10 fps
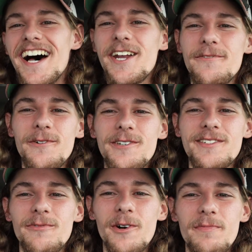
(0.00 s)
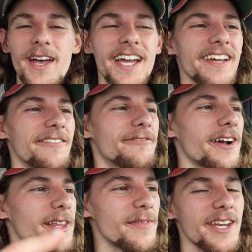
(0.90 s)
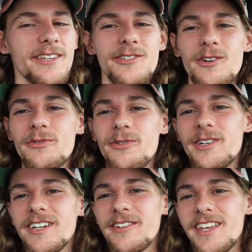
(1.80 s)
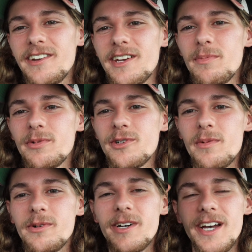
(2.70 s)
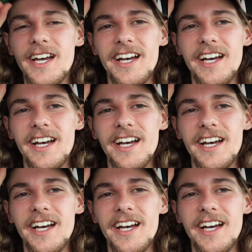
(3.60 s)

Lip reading: Howdy folks, welcome back. Finally made it to Salt Fork without any trouble.